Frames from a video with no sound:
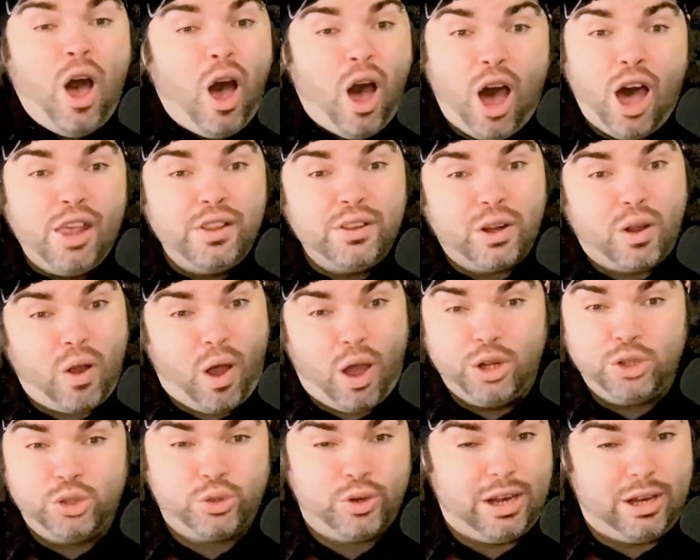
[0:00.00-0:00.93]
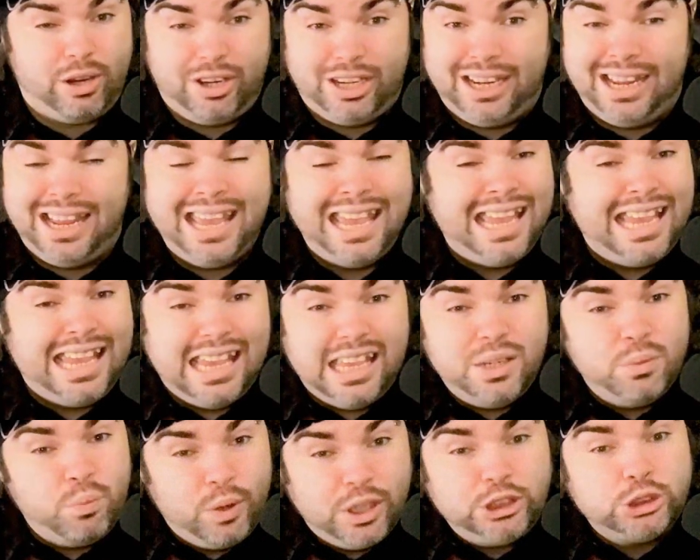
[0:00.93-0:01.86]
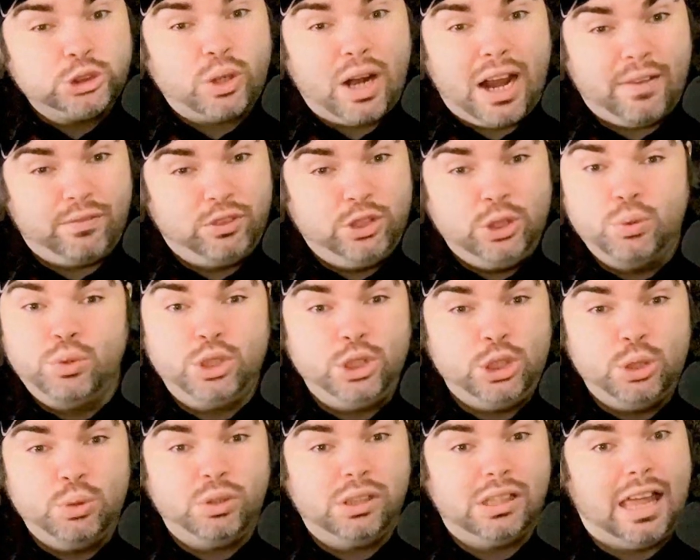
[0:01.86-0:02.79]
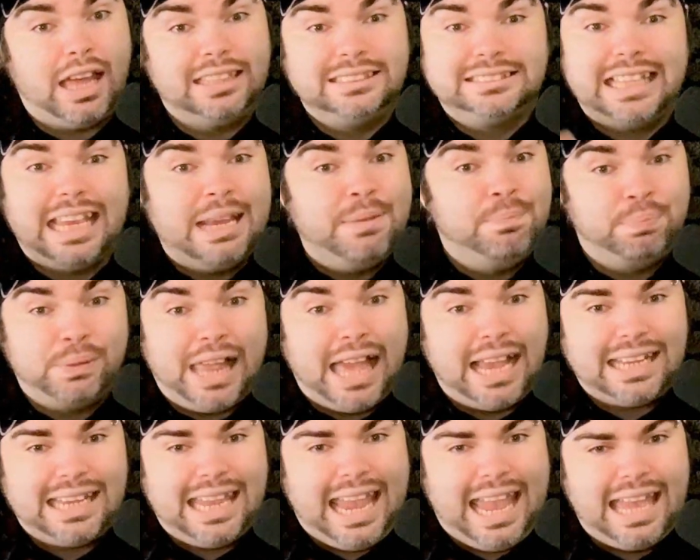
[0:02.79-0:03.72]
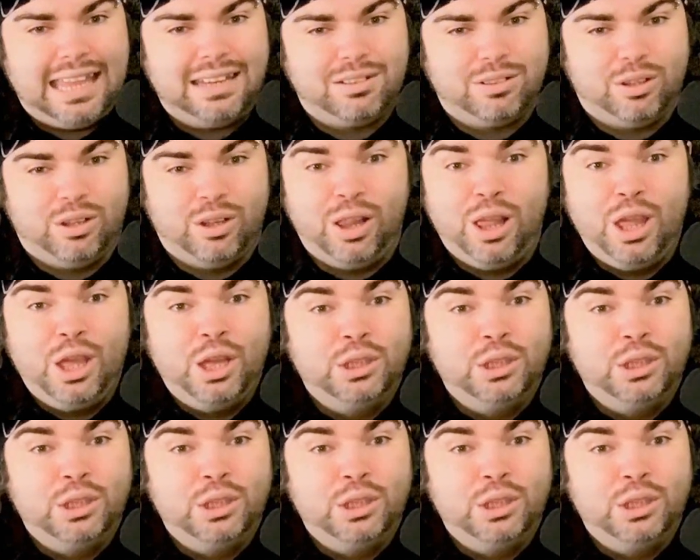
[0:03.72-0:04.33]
On the contrary, in witchcraft, you would utilize a black candle